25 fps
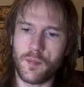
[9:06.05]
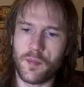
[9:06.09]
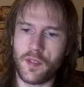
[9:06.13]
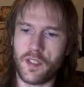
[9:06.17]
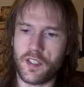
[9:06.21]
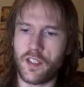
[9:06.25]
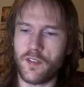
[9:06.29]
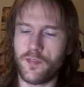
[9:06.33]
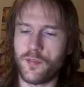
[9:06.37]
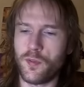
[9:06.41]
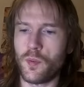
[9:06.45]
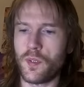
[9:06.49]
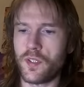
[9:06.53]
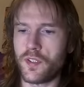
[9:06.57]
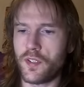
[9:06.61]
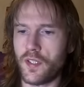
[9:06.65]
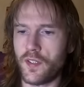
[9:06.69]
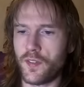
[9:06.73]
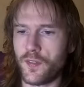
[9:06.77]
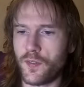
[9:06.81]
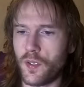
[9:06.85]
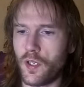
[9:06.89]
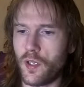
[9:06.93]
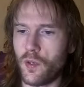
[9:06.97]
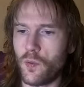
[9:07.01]
Like if you want to
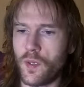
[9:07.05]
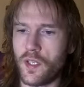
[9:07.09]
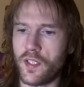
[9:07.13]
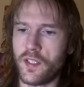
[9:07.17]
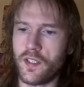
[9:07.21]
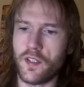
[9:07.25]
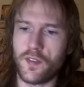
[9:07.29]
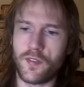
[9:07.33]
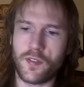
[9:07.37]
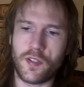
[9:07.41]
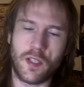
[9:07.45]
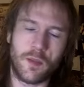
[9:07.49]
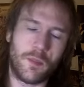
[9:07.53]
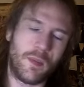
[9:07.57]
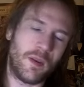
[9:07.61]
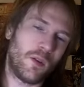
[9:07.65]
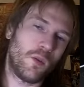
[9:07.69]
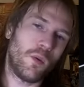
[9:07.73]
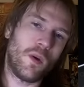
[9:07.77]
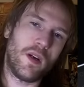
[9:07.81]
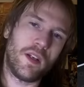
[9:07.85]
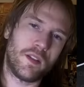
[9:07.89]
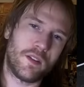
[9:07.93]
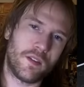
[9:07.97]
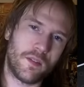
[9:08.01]
install one, it's gonna be
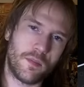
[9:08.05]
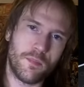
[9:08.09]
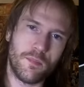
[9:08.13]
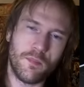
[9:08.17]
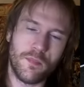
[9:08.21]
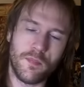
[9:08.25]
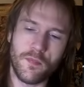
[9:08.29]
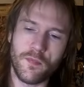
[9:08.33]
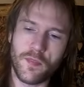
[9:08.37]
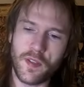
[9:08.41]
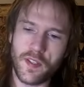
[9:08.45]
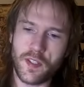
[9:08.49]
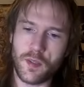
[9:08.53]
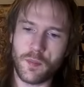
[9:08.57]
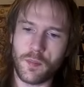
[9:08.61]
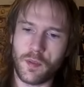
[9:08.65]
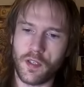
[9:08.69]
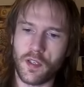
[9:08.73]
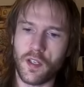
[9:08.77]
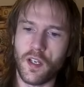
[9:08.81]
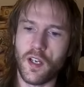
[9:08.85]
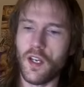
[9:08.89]
quite visible.